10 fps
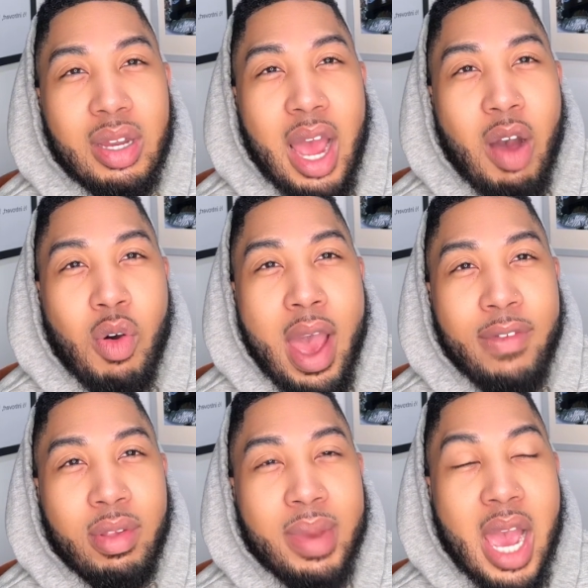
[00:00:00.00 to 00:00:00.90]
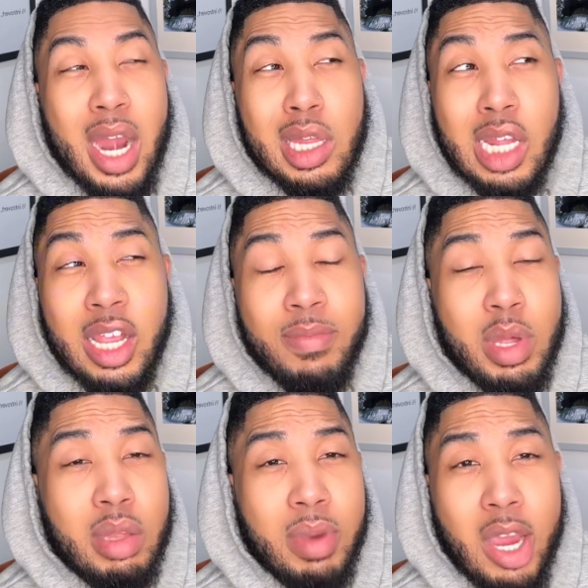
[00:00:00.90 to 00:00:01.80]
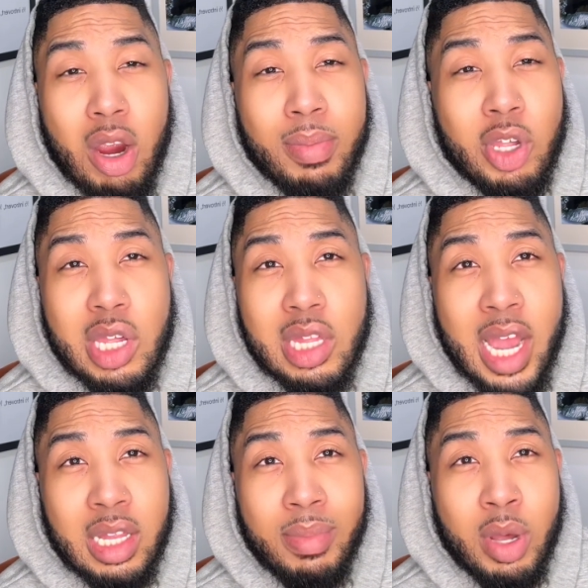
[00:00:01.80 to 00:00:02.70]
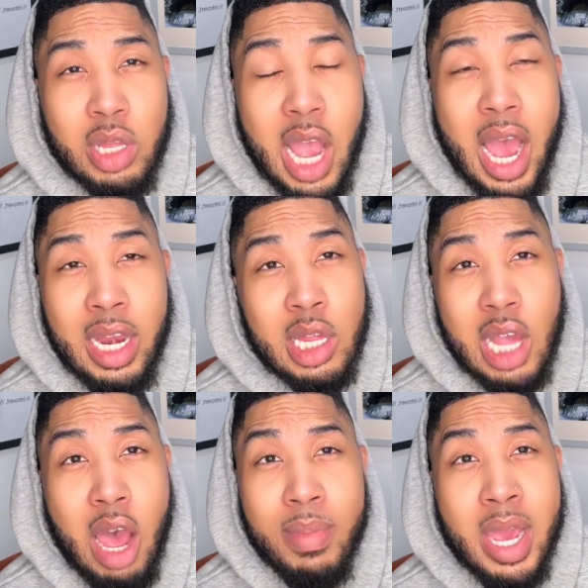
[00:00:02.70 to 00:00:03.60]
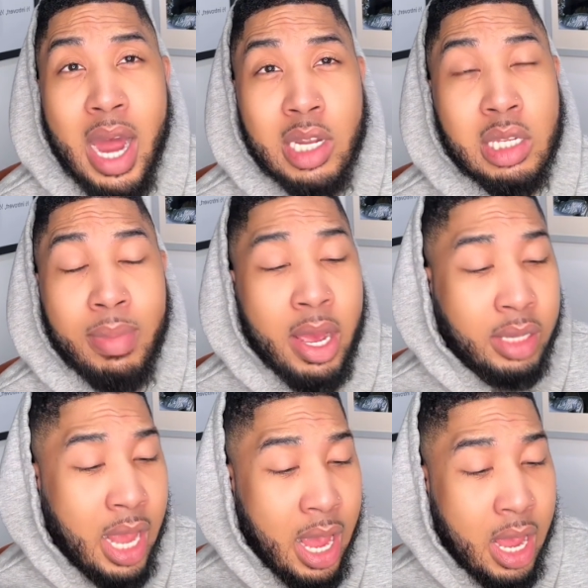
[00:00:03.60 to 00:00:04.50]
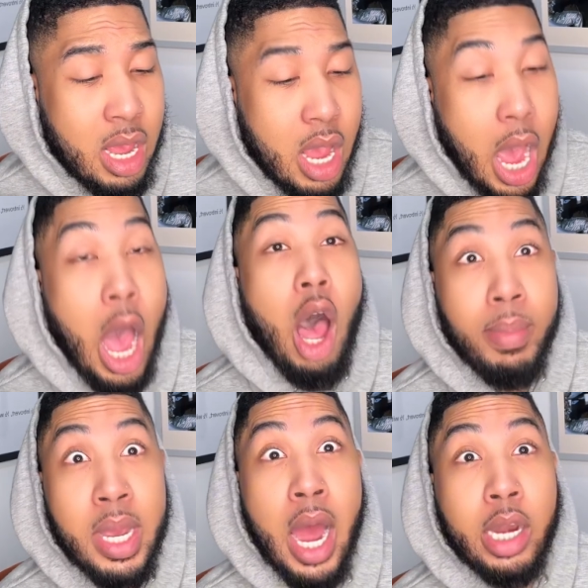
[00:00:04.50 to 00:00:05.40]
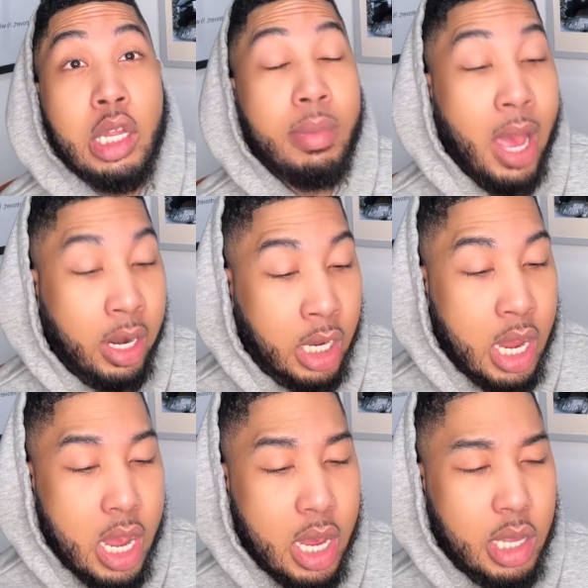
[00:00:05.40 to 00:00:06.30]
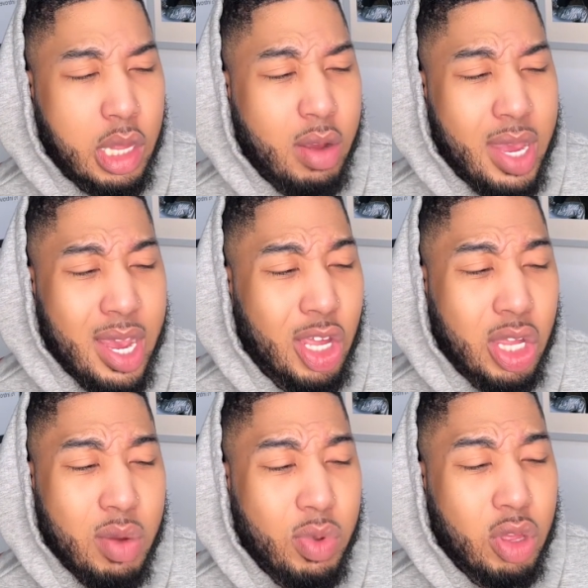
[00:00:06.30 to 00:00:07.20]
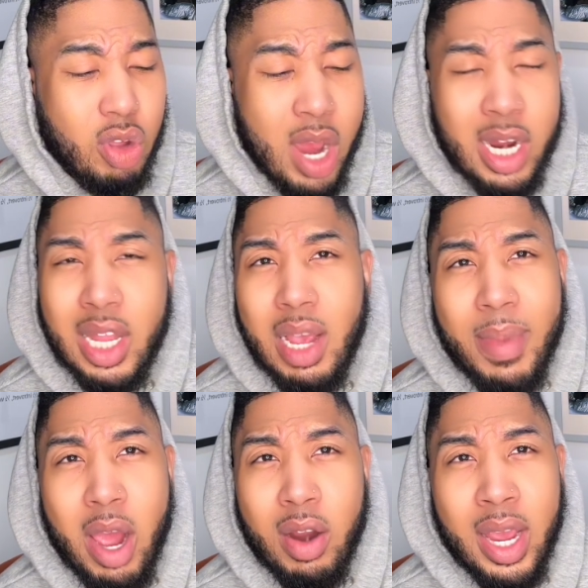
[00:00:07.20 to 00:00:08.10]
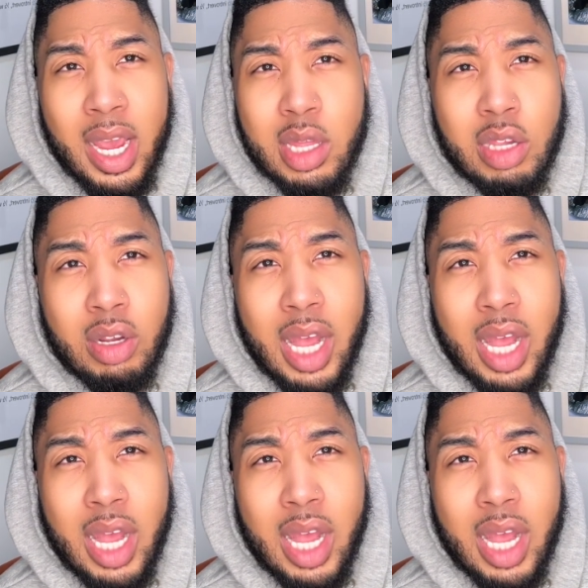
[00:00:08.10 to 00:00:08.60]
I will have to be honest. I love me some Karen, but she's not the most honest. I'll be honest about that. I'll be honest about it. And so, yeah, she was trying to think about her answer.